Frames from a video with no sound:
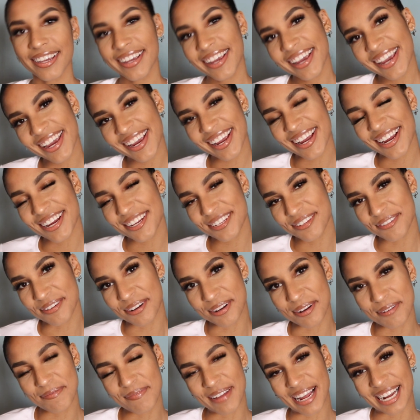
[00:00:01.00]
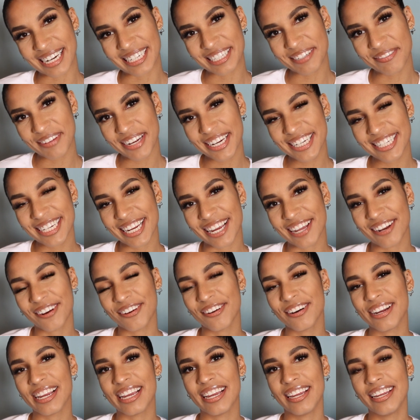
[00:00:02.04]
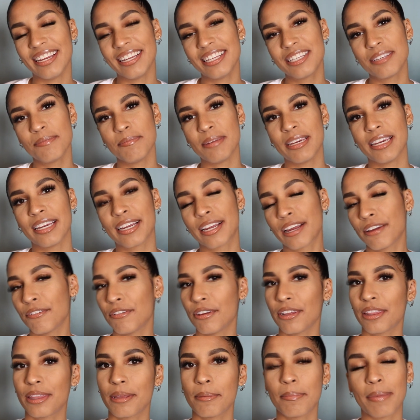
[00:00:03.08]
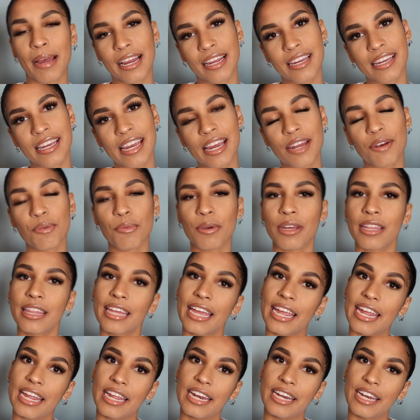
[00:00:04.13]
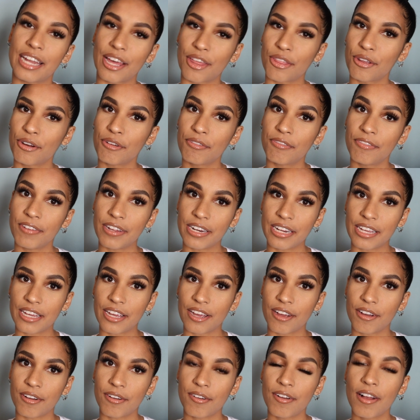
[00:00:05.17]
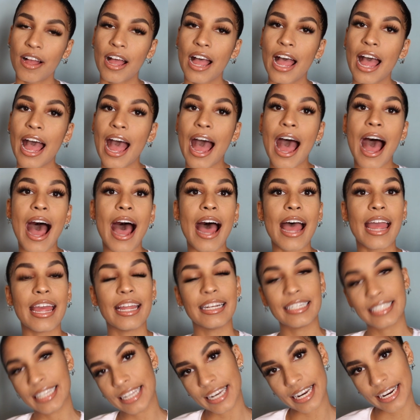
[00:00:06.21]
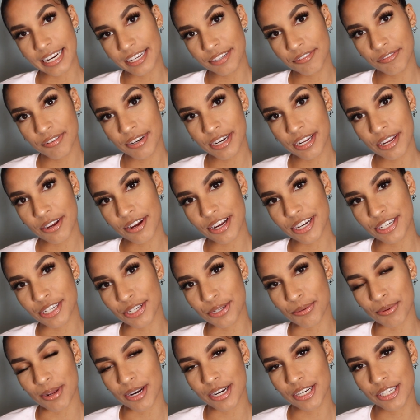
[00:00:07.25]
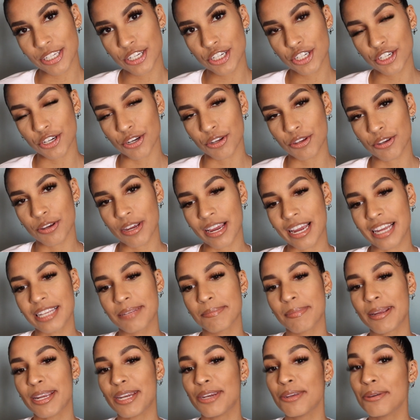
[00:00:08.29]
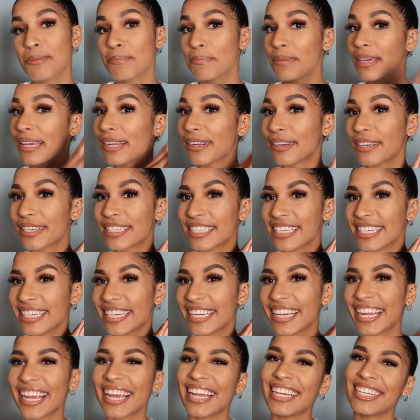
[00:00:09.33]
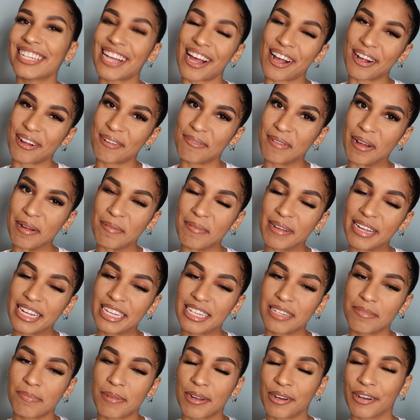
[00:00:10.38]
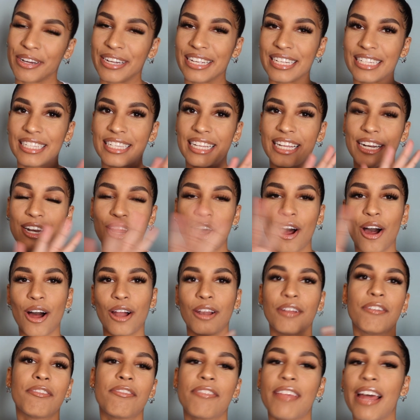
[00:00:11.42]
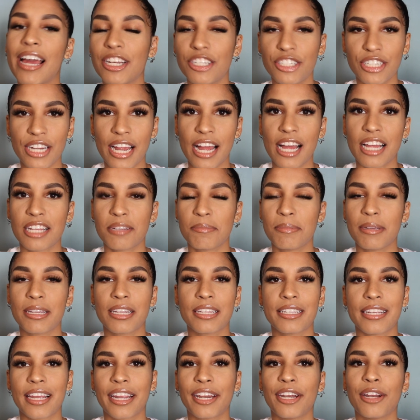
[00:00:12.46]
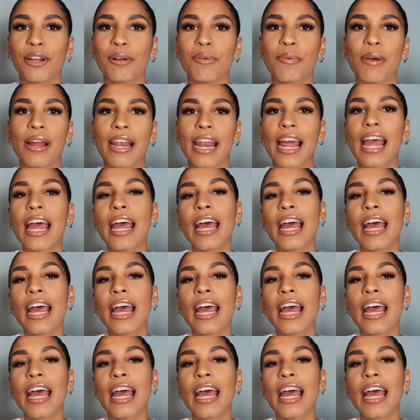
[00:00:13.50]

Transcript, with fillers: Hey guys, welcome back to my channel. It is me, Gaviota, back again with another video. In today's video, I just wanted to show you guys my new piercing and talk about my experience and all of that jazz because I know when